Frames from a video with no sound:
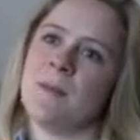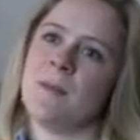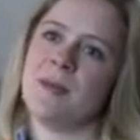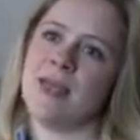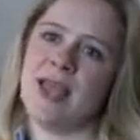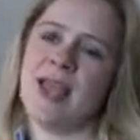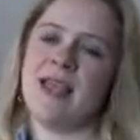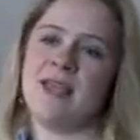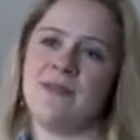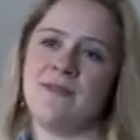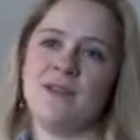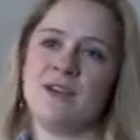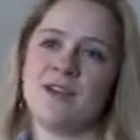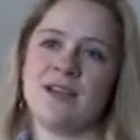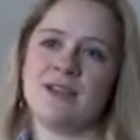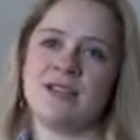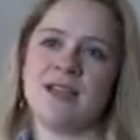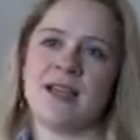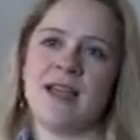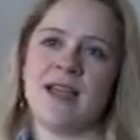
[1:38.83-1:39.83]

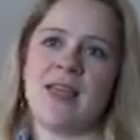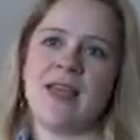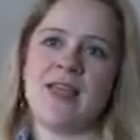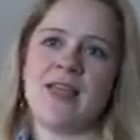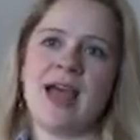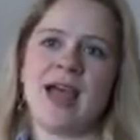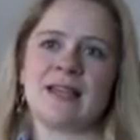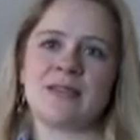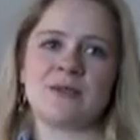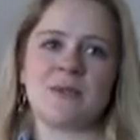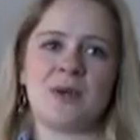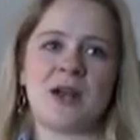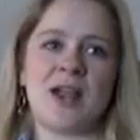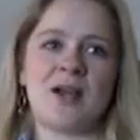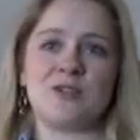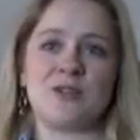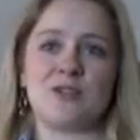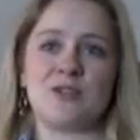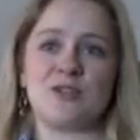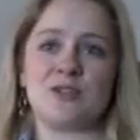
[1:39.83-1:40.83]
behaviors, that's when
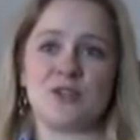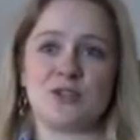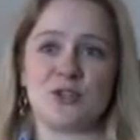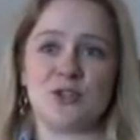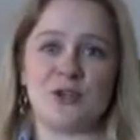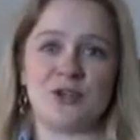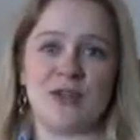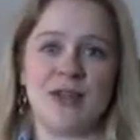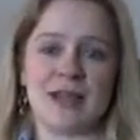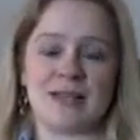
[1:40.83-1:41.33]
I'm concerned.